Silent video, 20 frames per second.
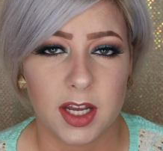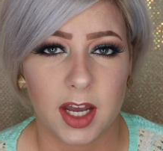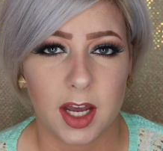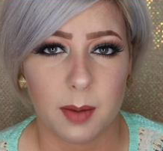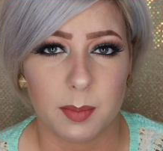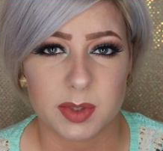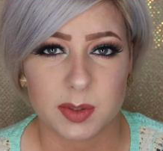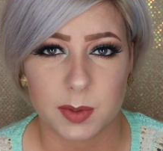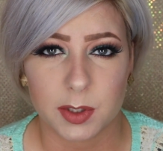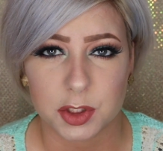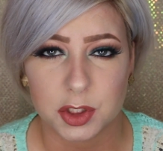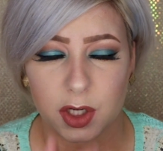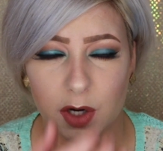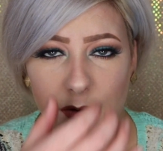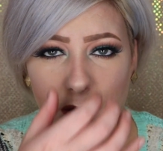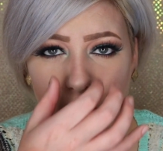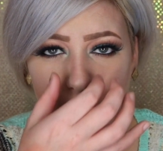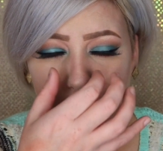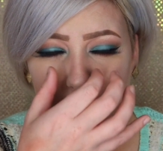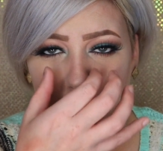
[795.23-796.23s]
especially
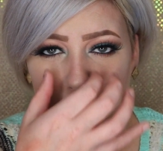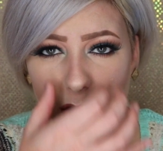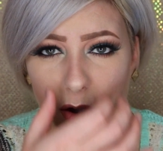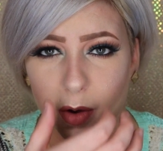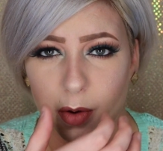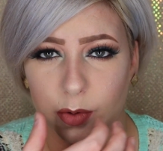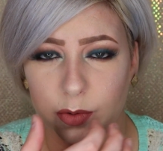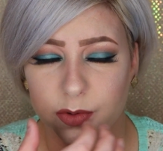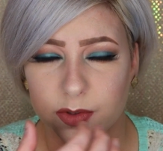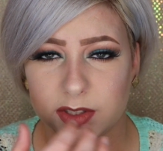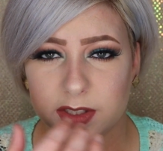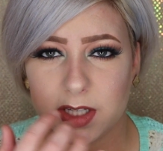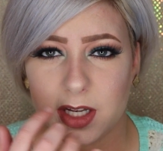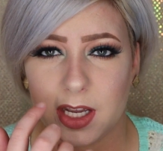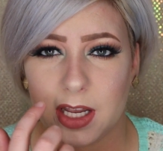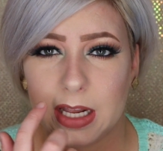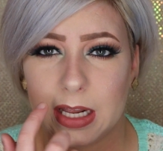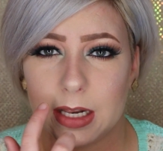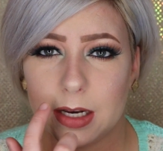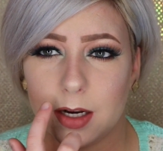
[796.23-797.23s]
around my nose
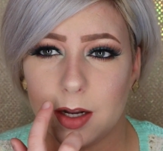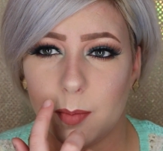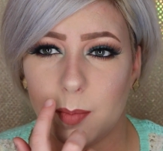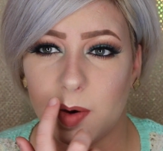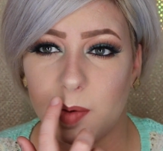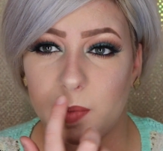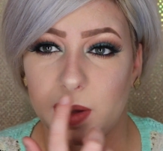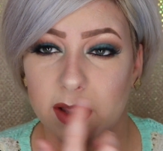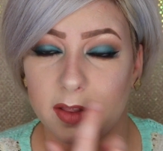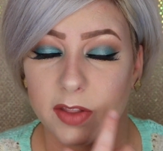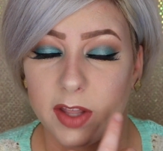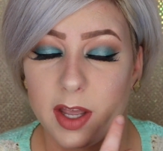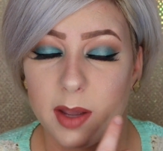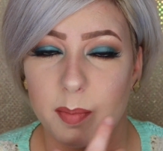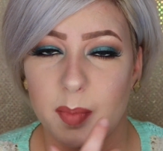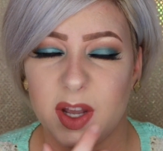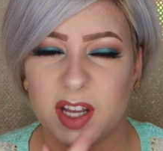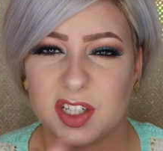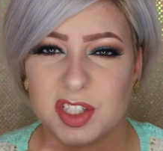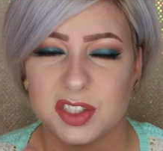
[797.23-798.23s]
and above my
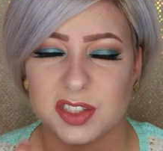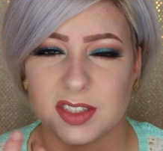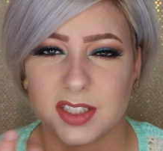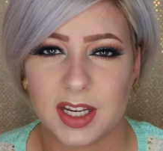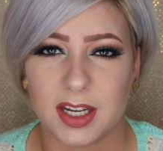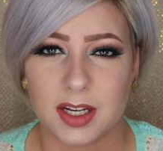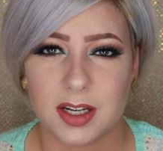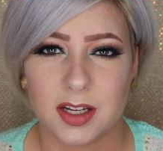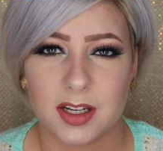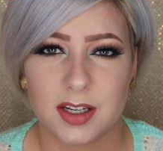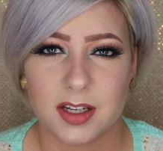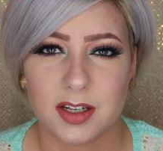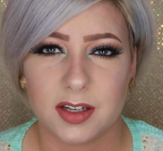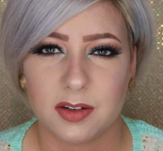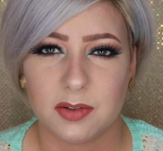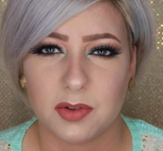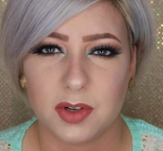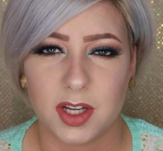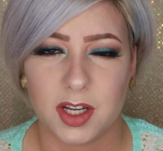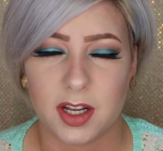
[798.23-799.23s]
lip. It just like,
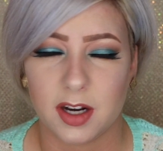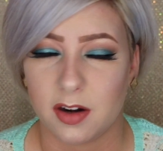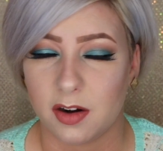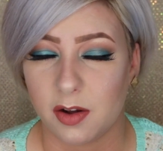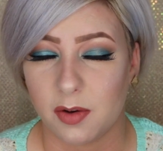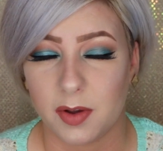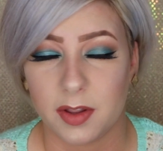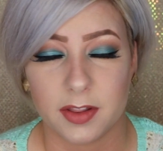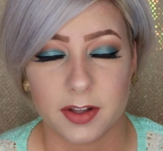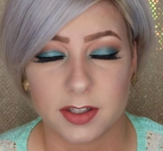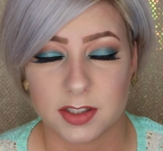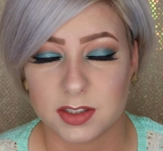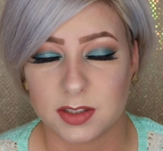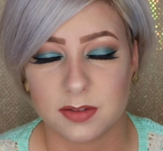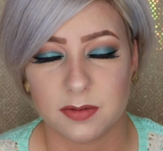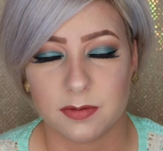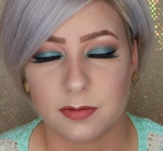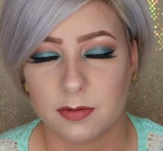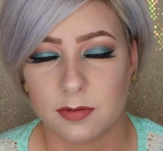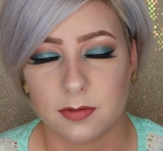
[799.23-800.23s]
I don't know, it
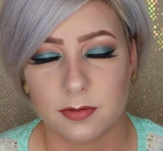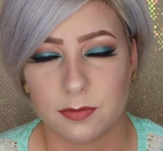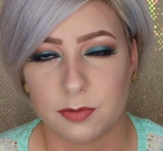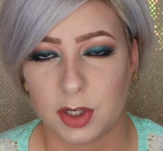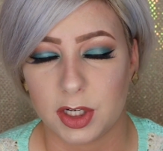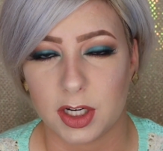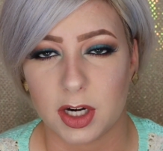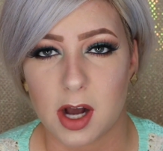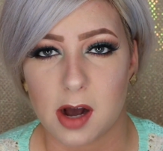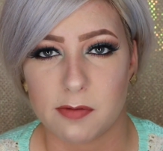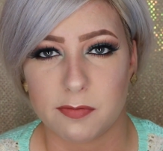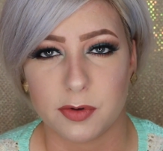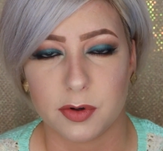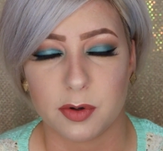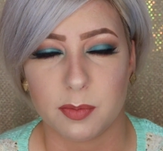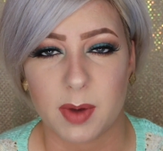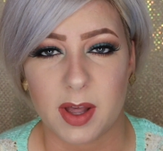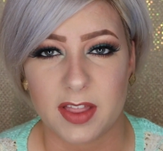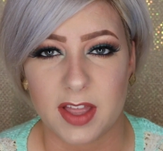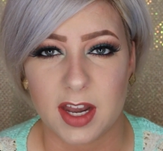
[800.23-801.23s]
looks freaking
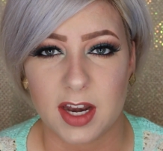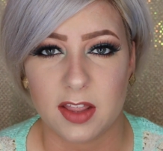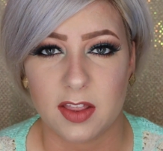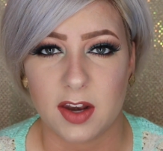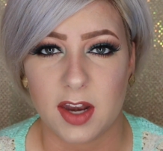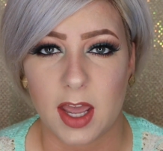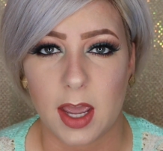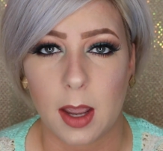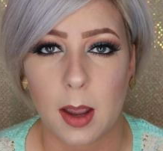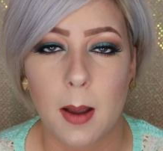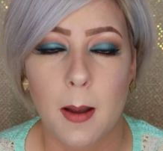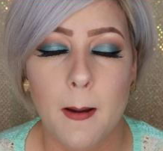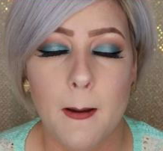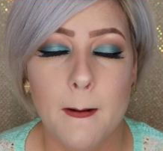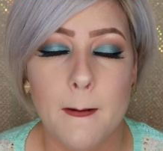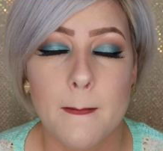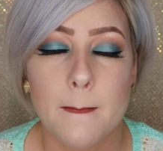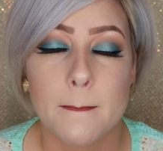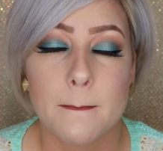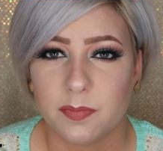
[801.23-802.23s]
awful by the end of the day.
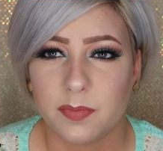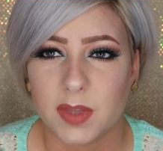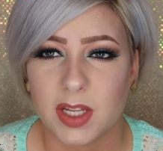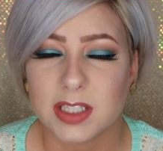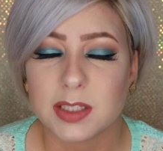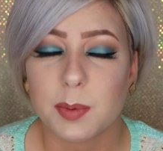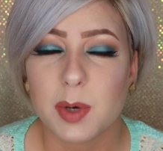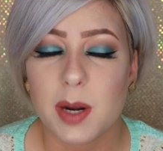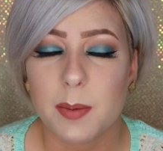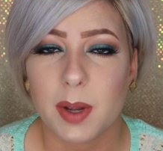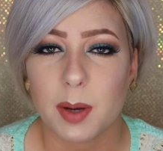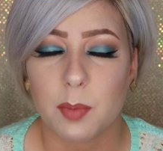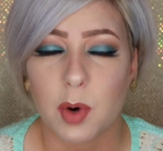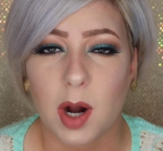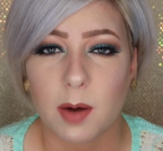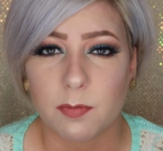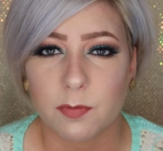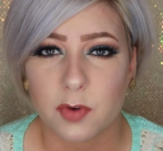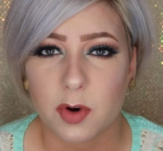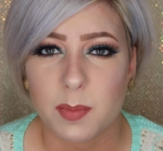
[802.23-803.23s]
That's a pretty big
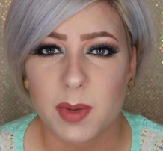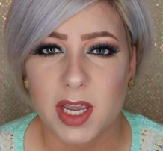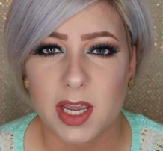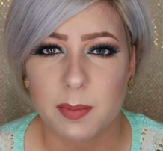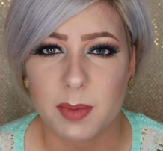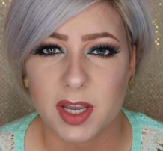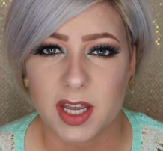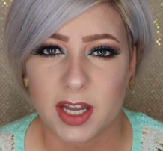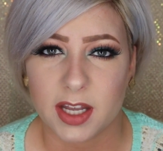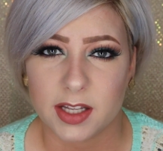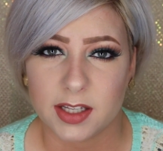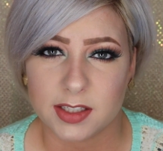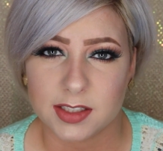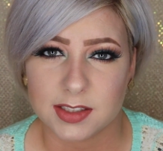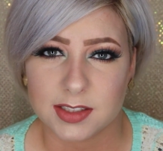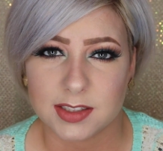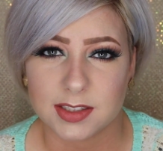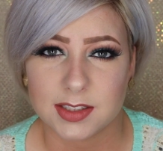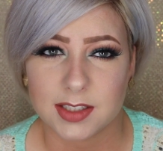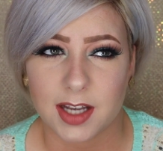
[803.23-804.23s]
problem for me
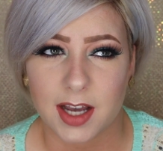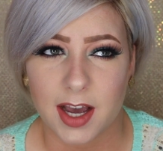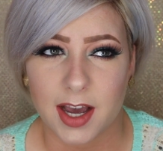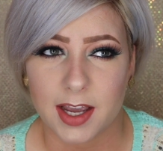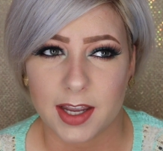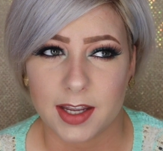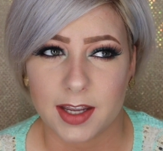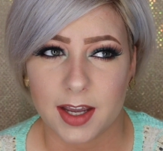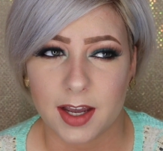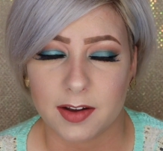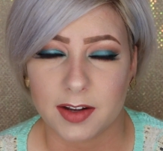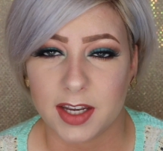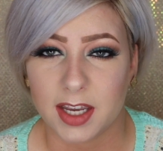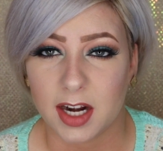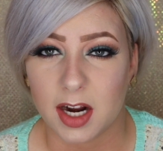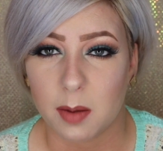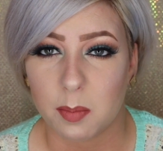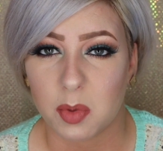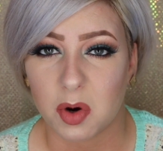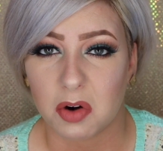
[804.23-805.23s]
because I
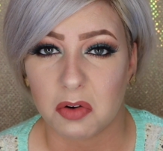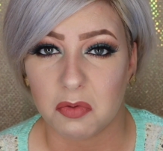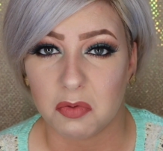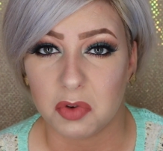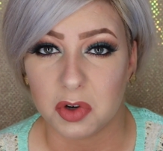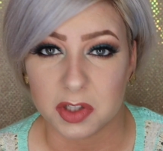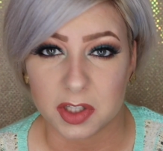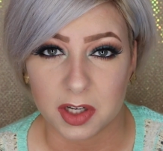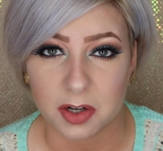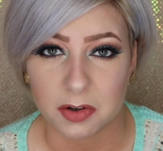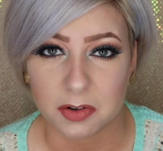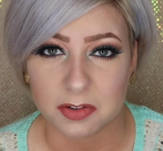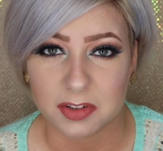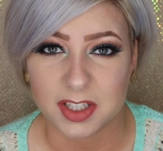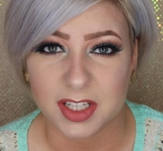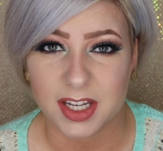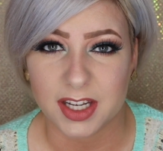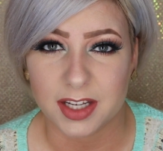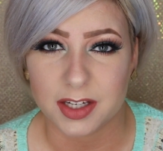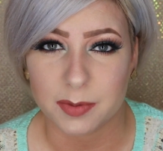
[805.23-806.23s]
get up really
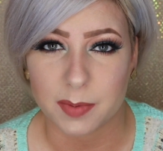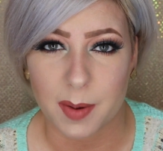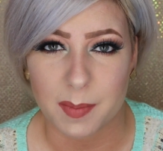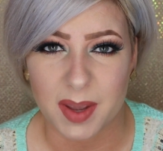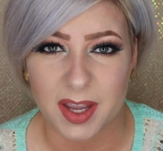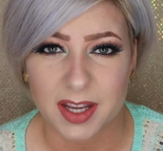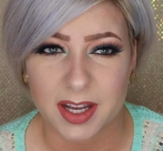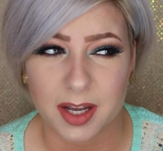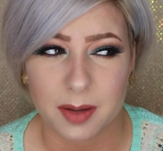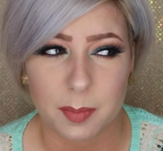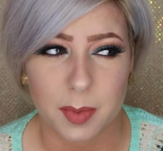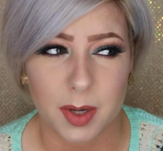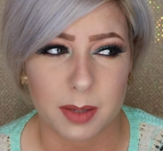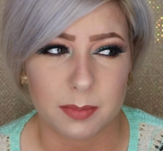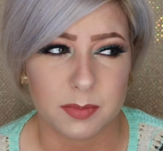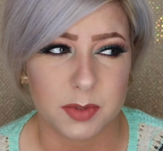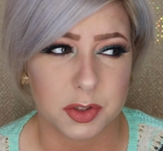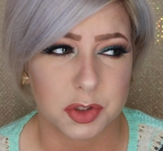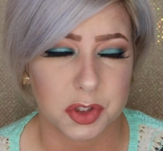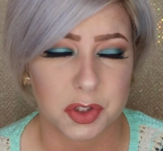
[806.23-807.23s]
early and do my makeup.
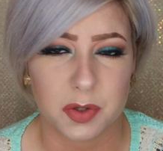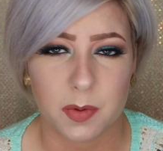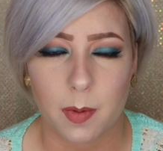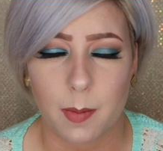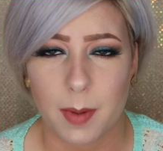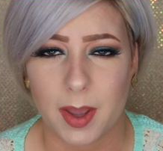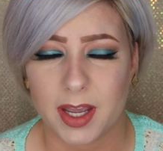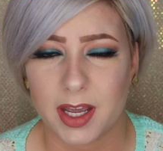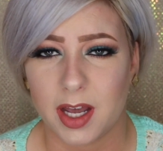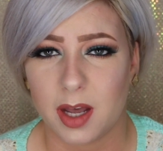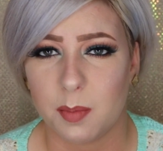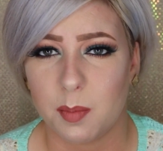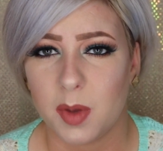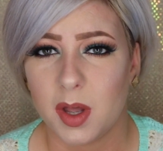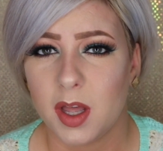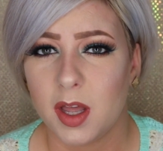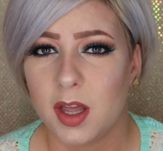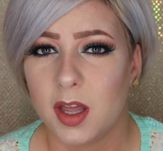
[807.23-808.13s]
I'm usually doing my makeup,